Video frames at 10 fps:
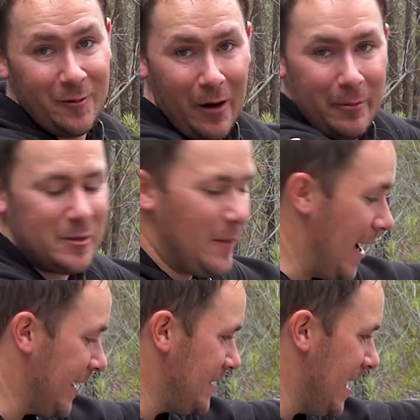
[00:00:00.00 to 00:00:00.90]
rubbish
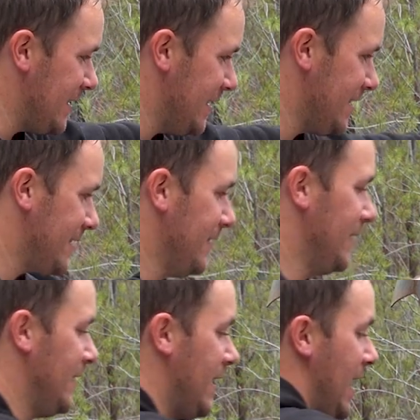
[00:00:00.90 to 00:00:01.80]
bag attaches.
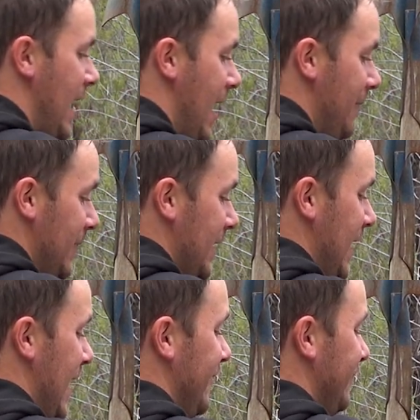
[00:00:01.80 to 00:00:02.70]

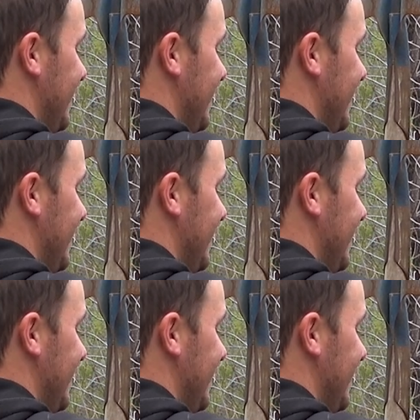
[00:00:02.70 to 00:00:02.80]
Again,